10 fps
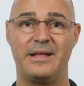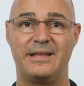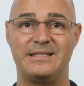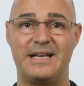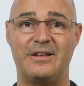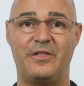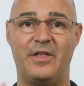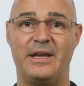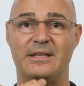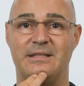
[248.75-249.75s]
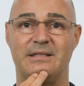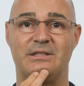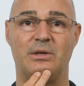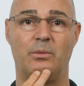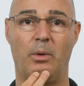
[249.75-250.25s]
The second thing is
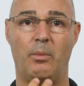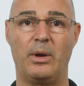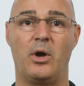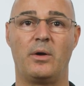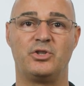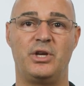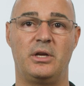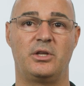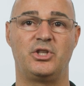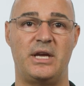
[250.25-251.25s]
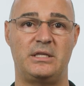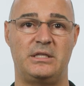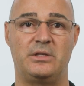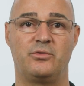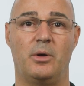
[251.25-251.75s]
this, what we call chin-on-chest
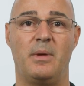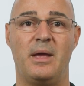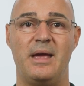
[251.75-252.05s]
syndrome,